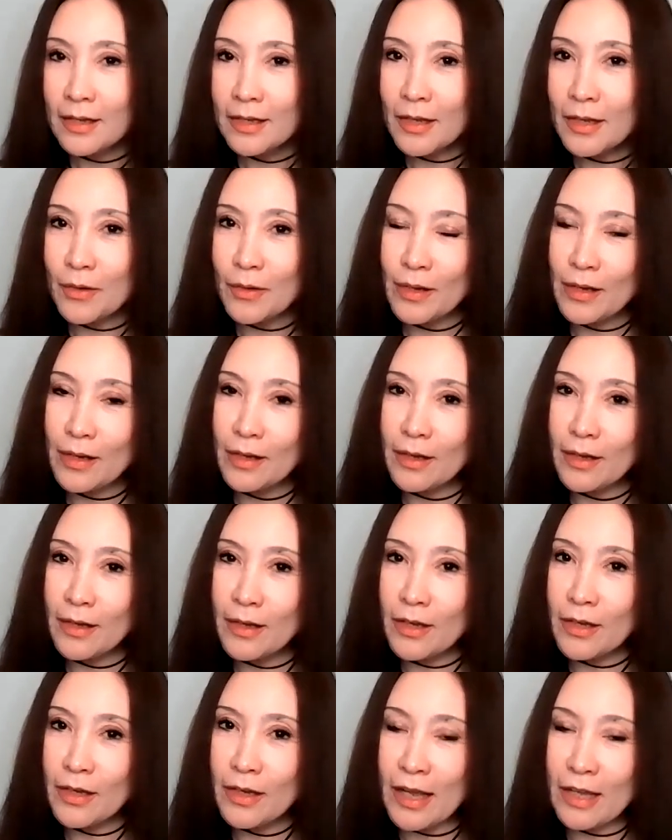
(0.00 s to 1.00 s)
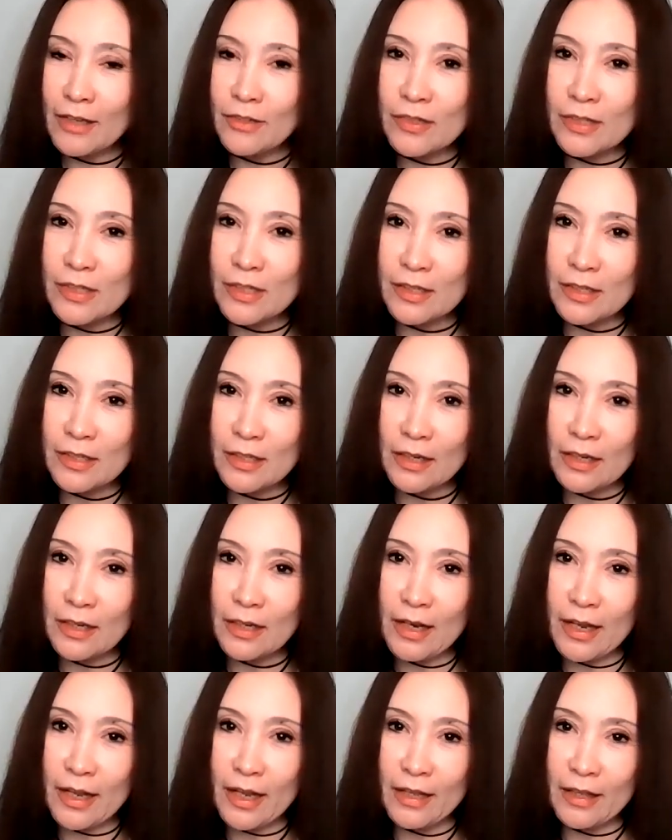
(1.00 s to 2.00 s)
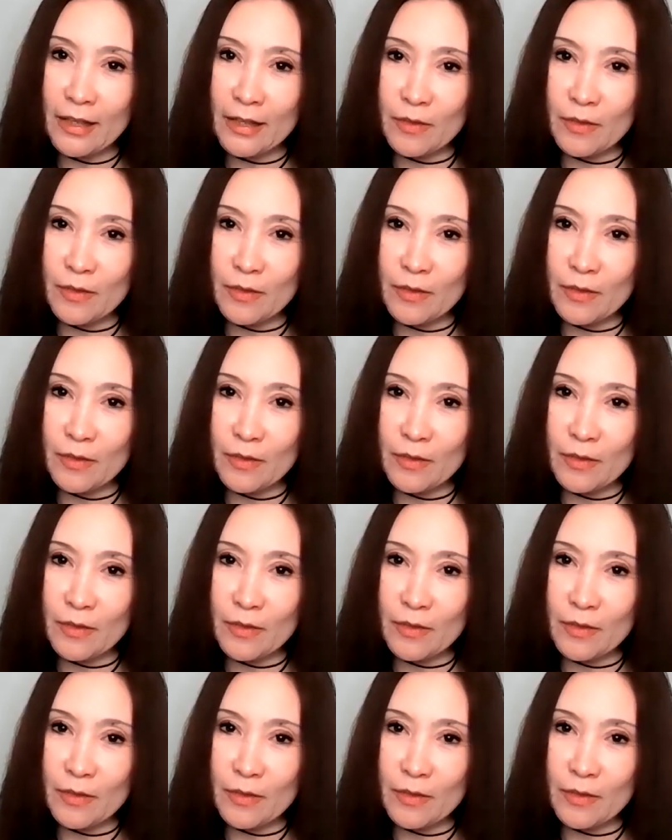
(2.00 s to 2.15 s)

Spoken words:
Now, could I just link